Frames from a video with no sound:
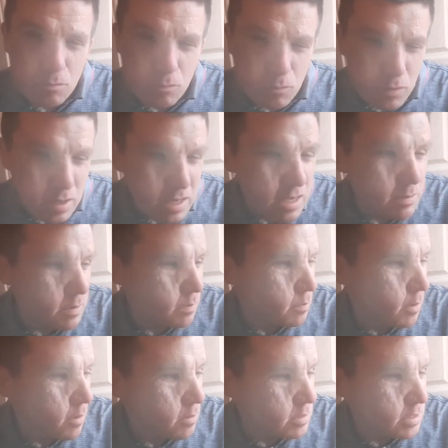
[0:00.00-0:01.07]
really been
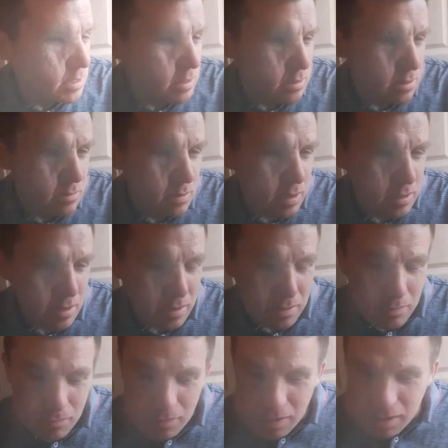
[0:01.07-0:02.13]
posting or doing anything
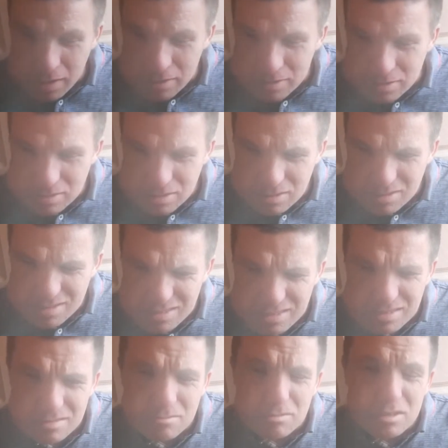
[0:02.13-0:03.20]
for the last,
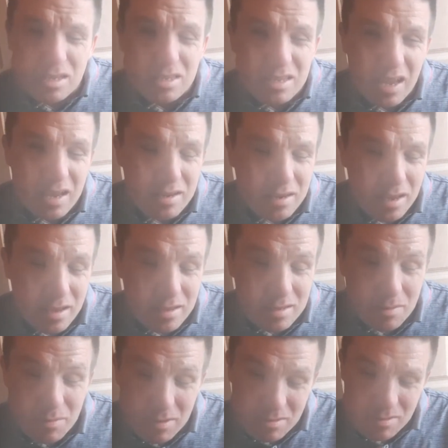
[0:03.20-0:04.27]
I say, ten days.
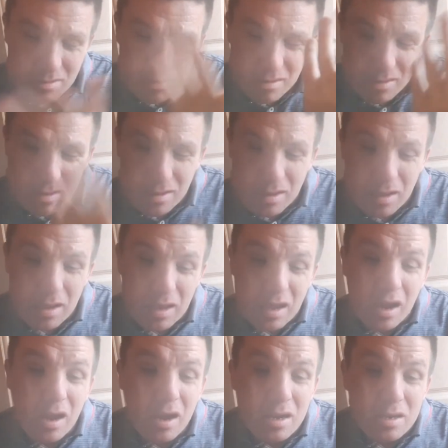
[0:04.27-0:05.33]
I've been
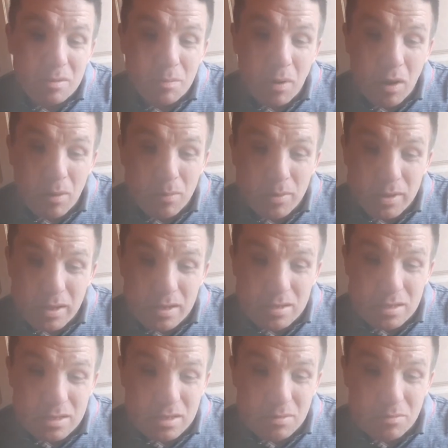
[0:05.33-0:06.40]
kind of popping
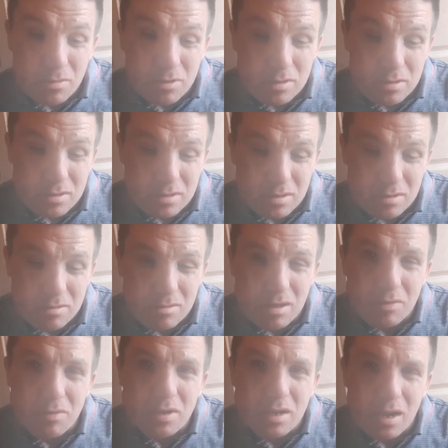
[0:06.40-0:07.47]
into someone's and
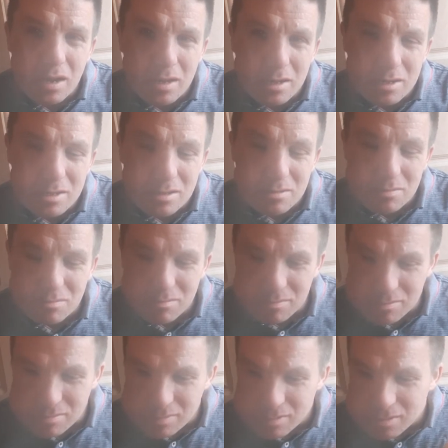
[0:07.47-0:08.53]
giving likes and
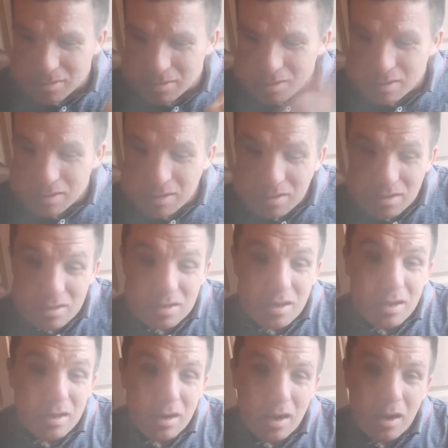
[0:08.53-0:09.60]

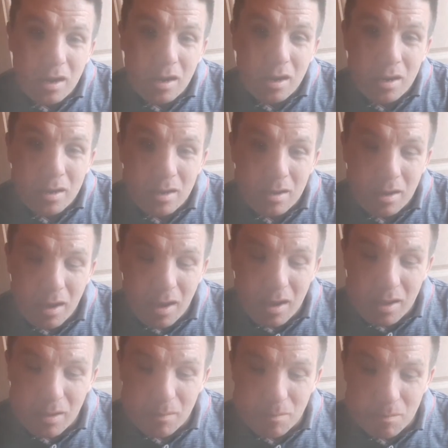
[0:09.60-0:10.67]
saying hi.
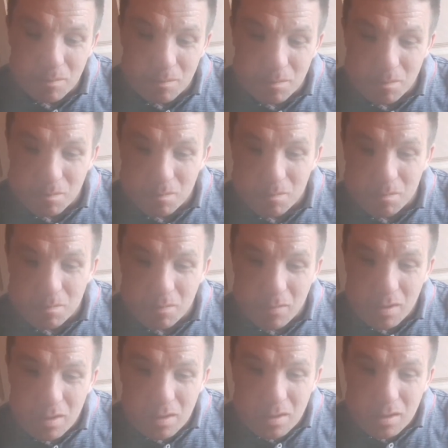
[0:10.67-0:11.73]
Um,
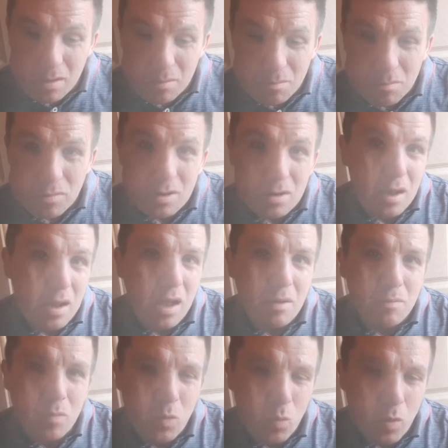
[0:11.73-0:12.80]
but I
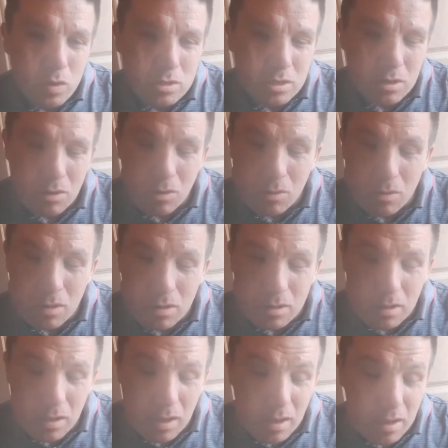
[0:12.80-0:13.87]
haven't been watching a whole lot.
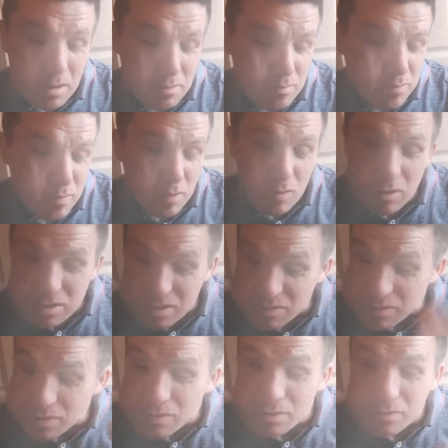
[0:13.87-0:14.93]
Um, watched a
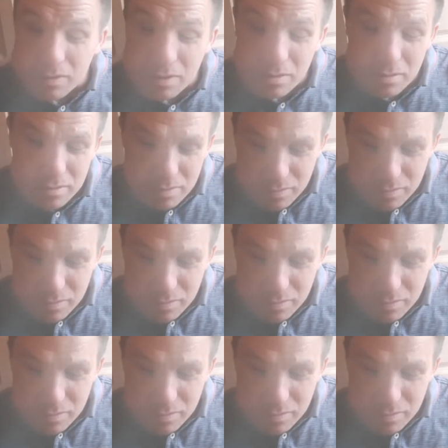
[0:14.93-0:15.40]
few reviews